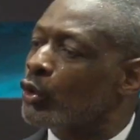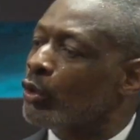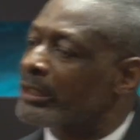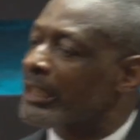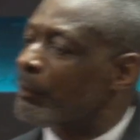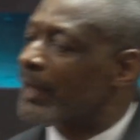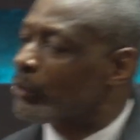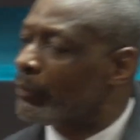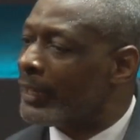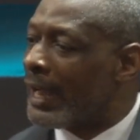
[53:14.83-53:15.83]
not kick me out
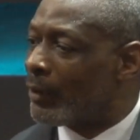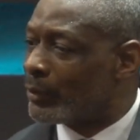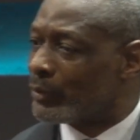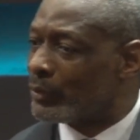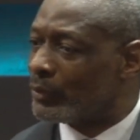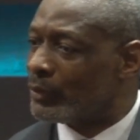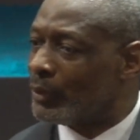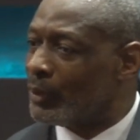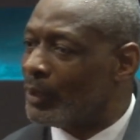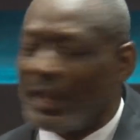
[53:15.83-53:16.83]
of the house
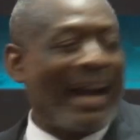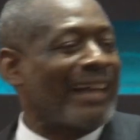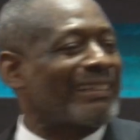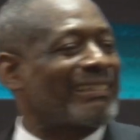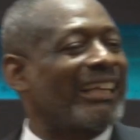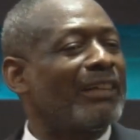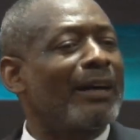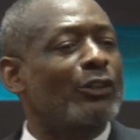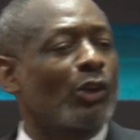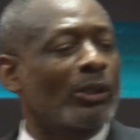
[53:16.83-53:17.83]
until my
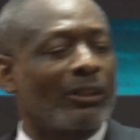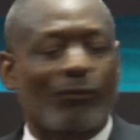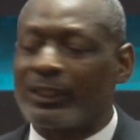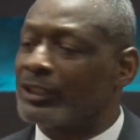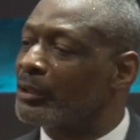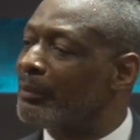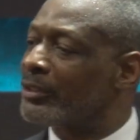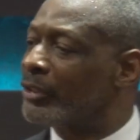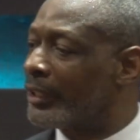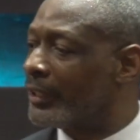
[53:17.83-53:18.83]
daughter finished her
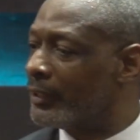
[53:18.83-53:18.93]
matric.